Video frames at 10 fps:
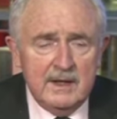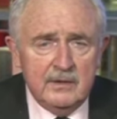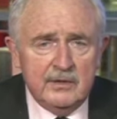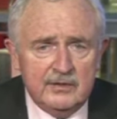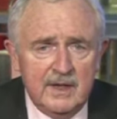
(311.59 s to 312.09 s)

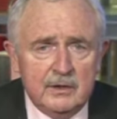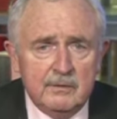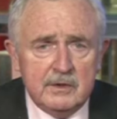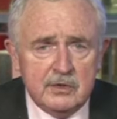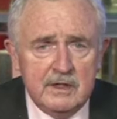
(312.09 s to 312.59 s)
There's a sense
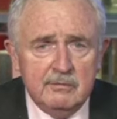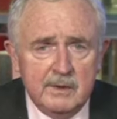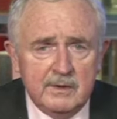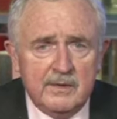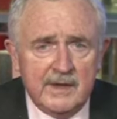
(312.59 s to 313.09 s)
of
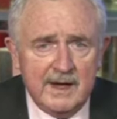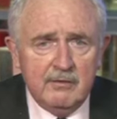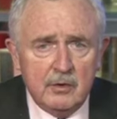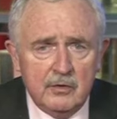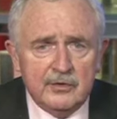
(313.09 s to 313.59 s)
achievement that they
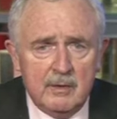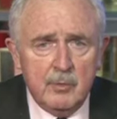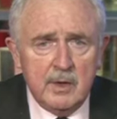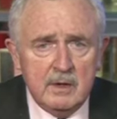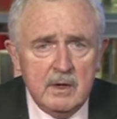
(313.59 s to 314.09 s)
have got
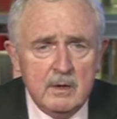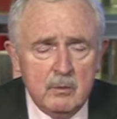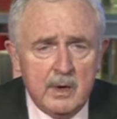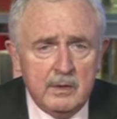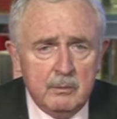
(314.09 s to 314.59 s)
somewhere
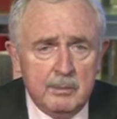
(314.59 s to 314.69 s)
where